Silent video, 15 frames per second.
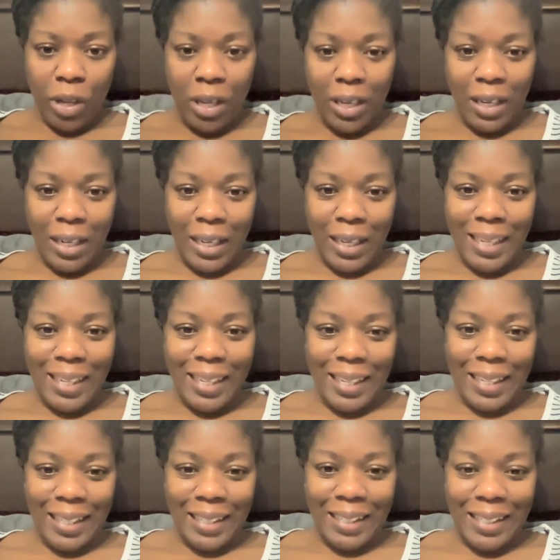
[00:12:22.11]
it
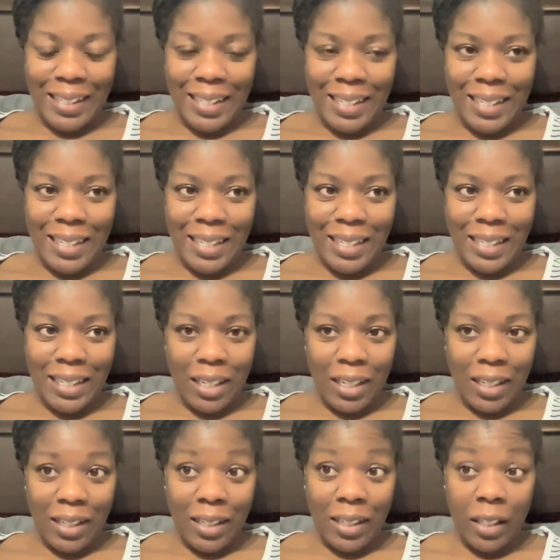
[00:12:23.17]
is
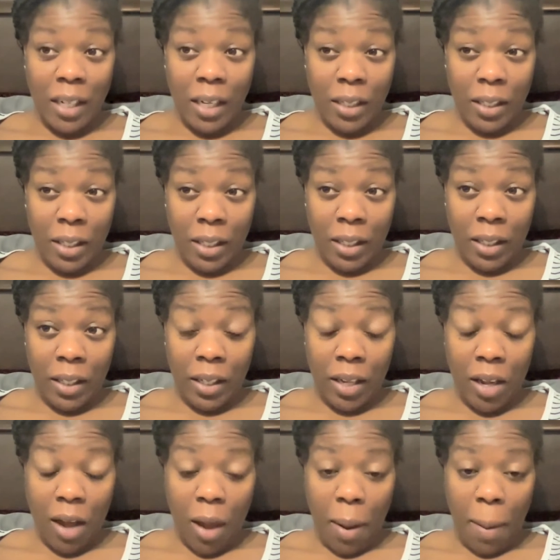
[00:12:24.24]

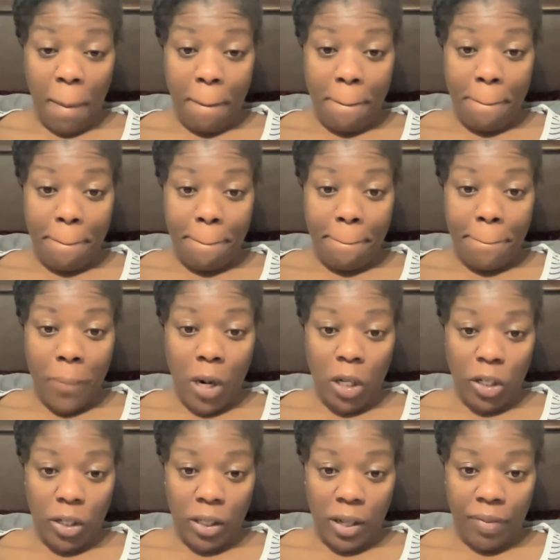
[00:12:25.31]
technically
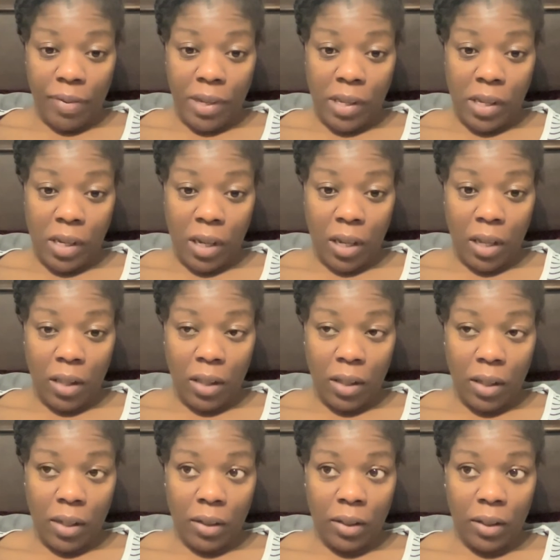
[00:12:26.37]
March 17th,
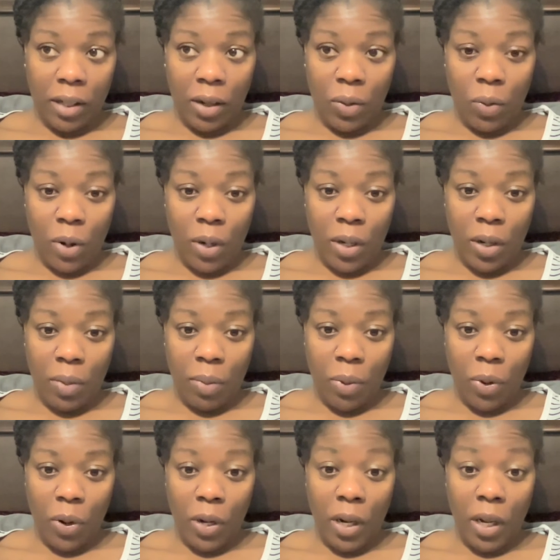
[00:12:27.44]
because it's like 1 in the
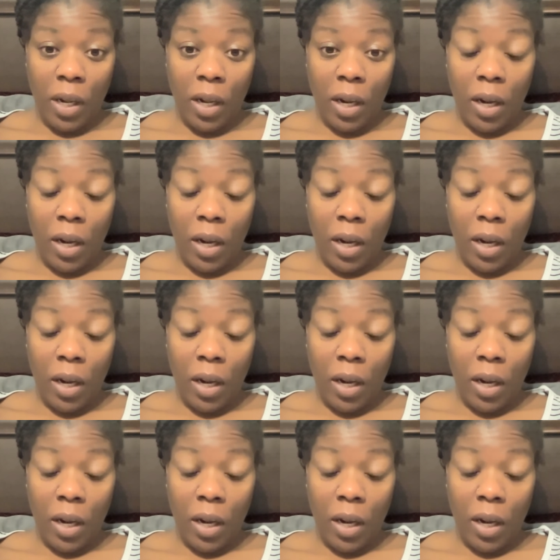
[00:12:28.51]
morning.